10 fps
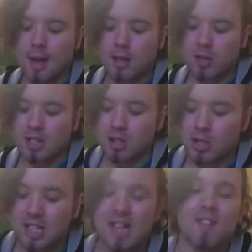So it's
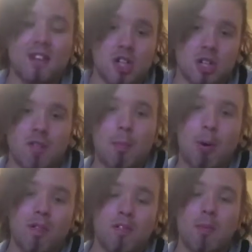literally a definition of
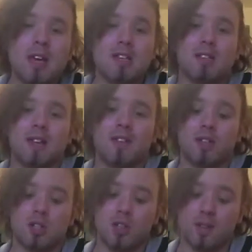for me it's a
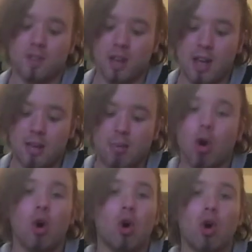definition of a
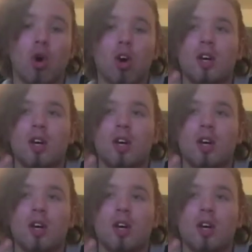poor